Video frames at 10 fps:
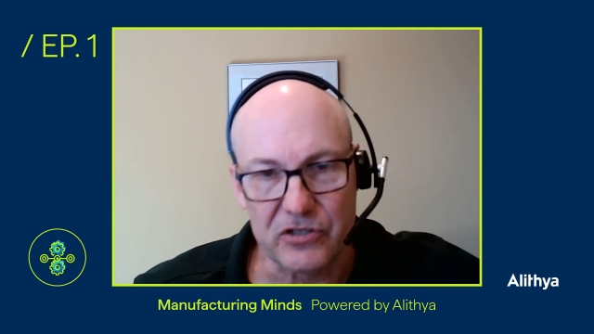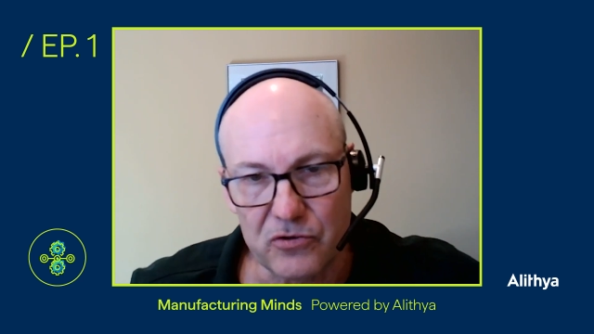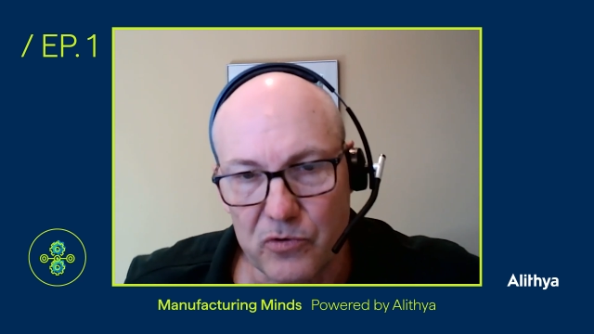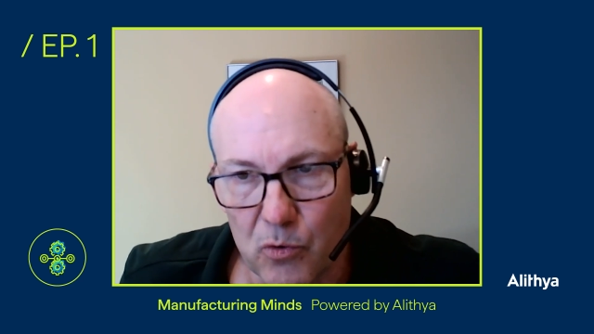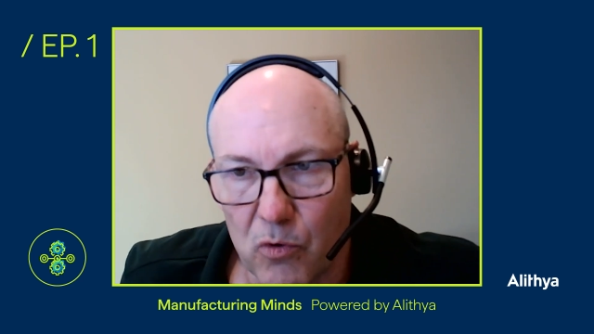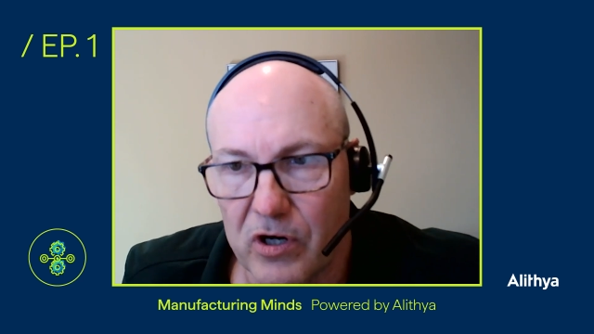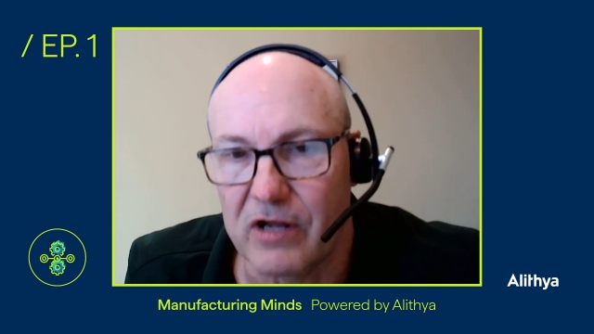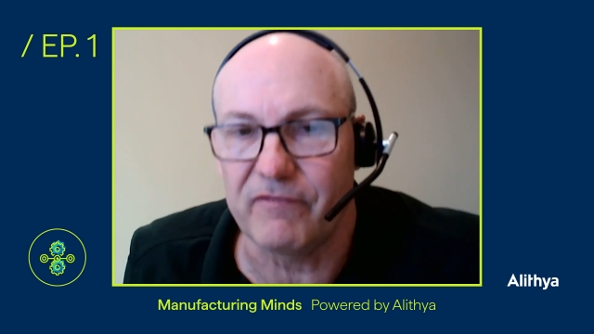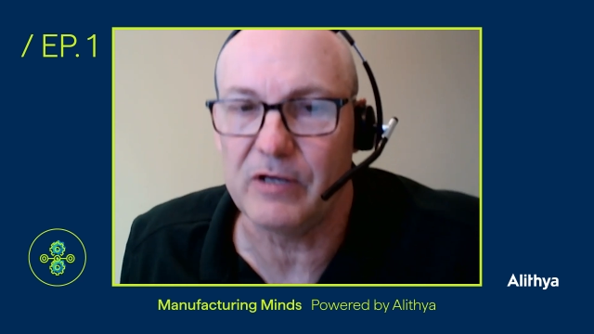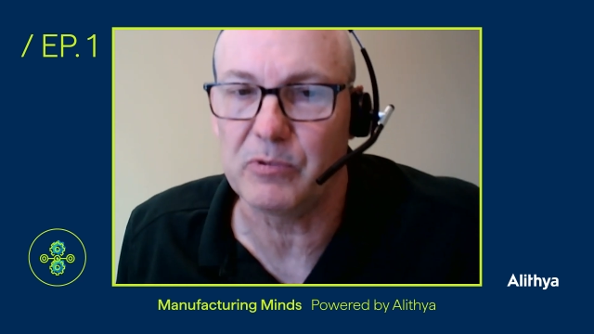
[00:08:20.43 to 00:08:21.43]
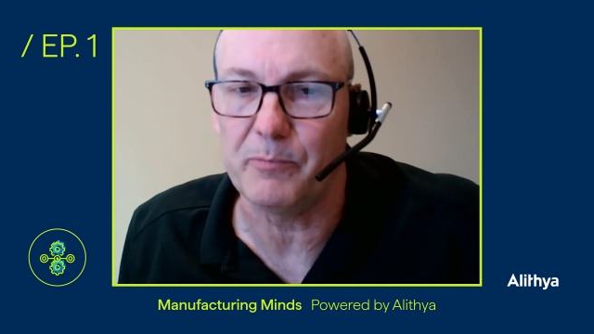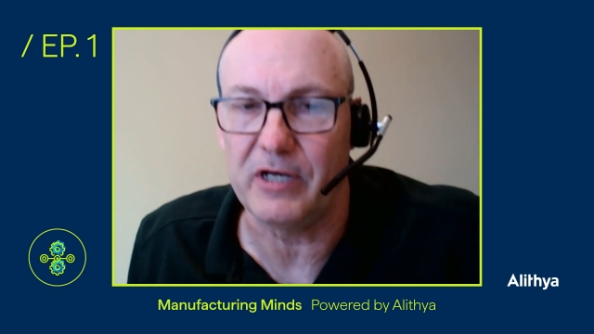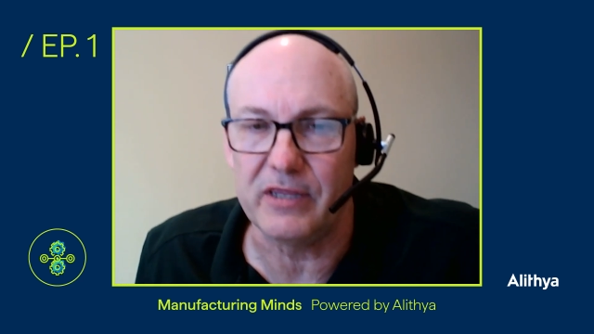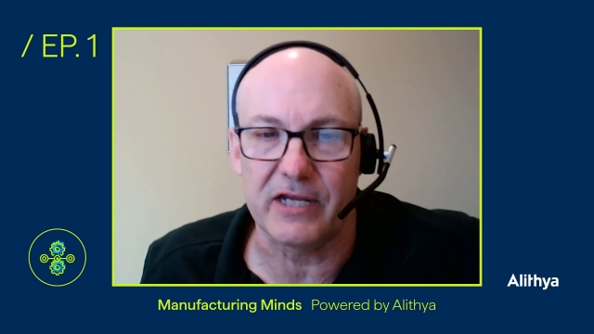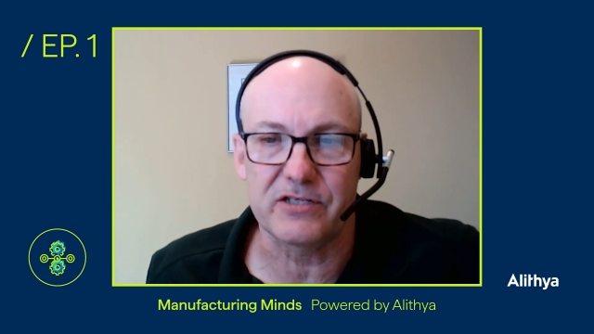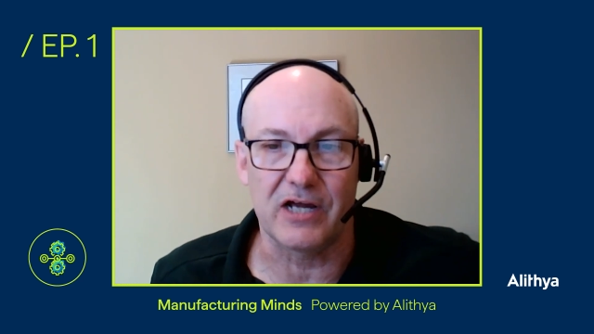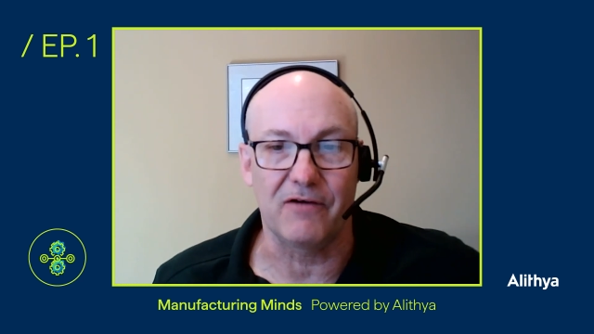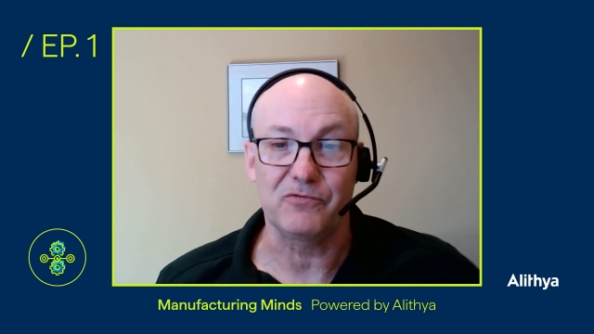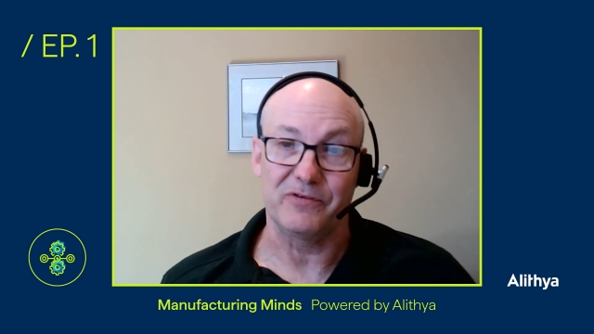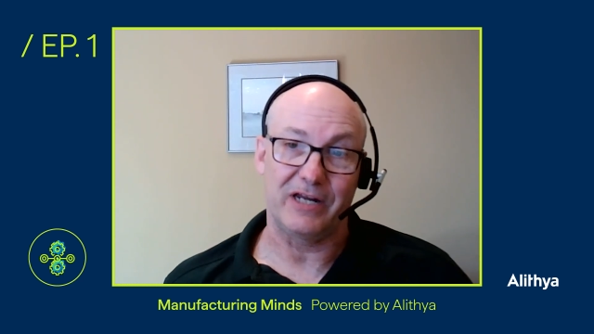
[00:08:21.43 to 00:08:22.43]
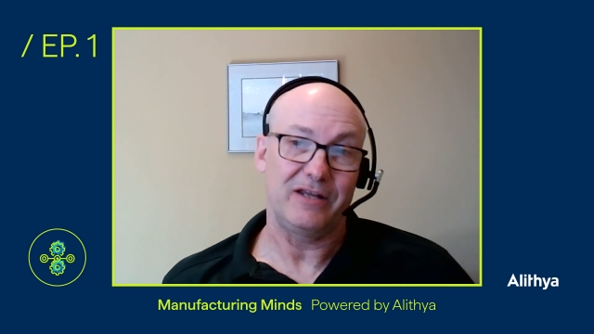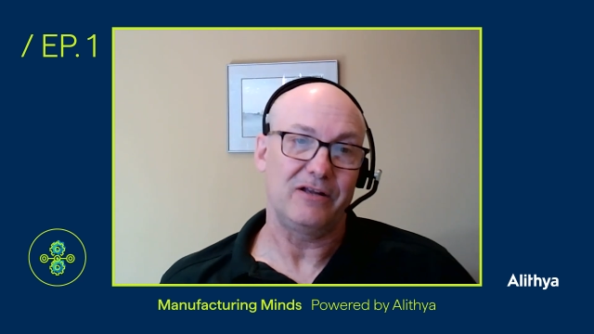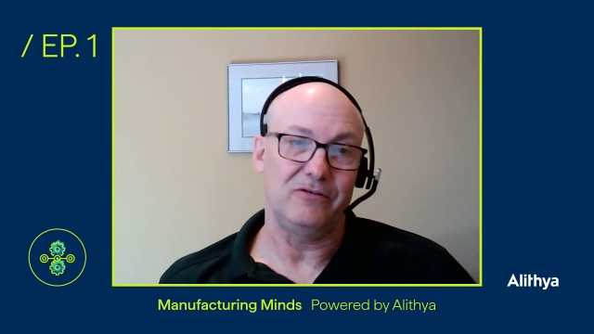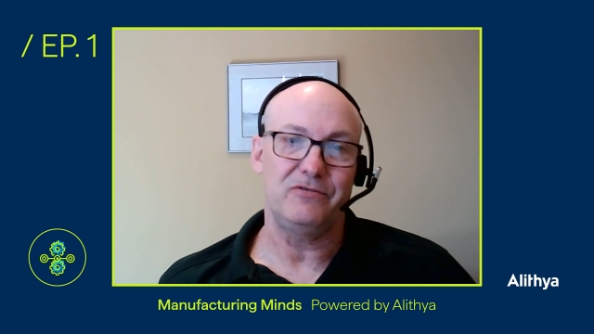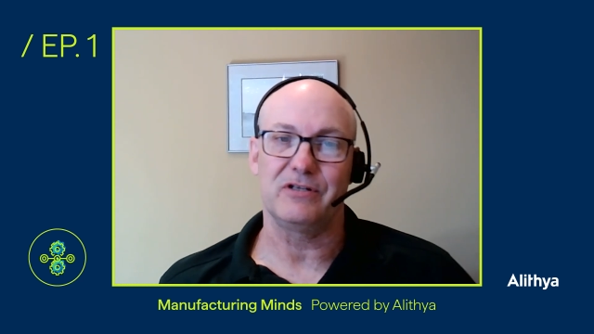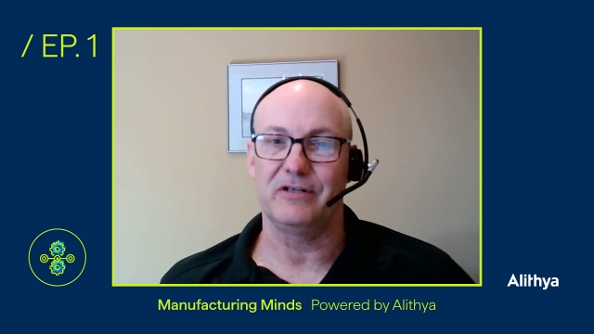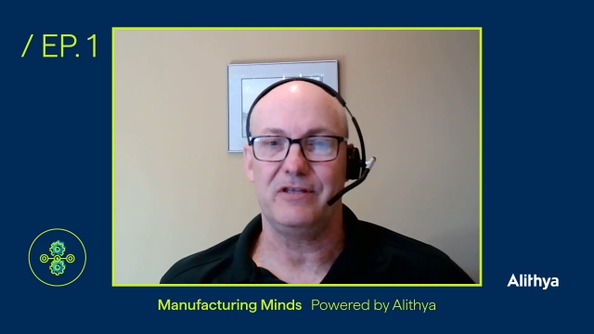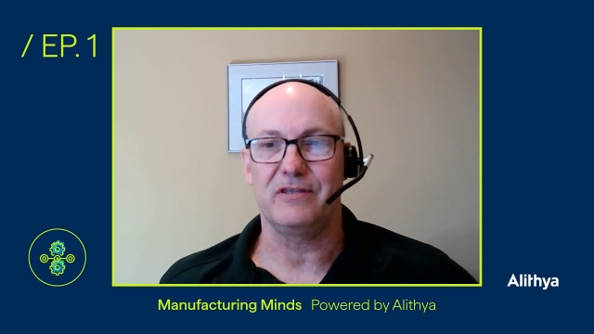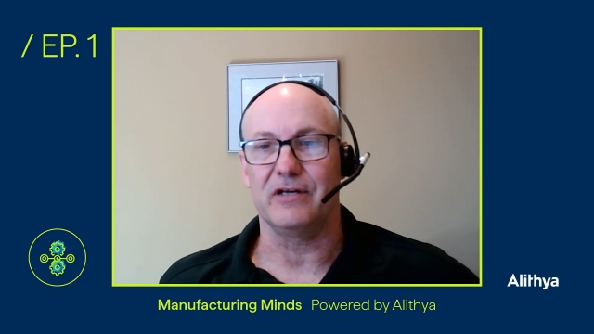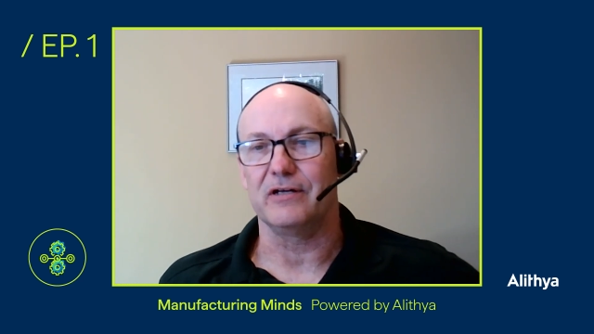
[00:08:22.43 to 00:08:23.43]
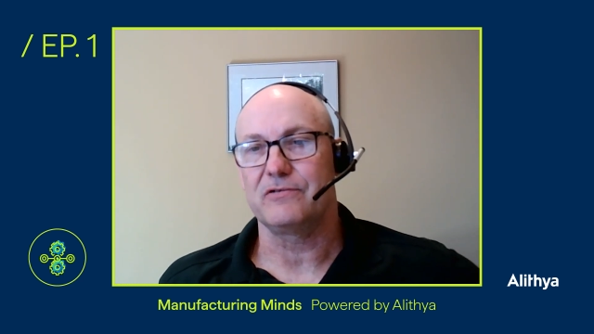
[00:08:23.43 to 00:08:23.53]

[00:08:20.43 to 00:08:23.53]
do the work of implementing that software, and that includes Alethea.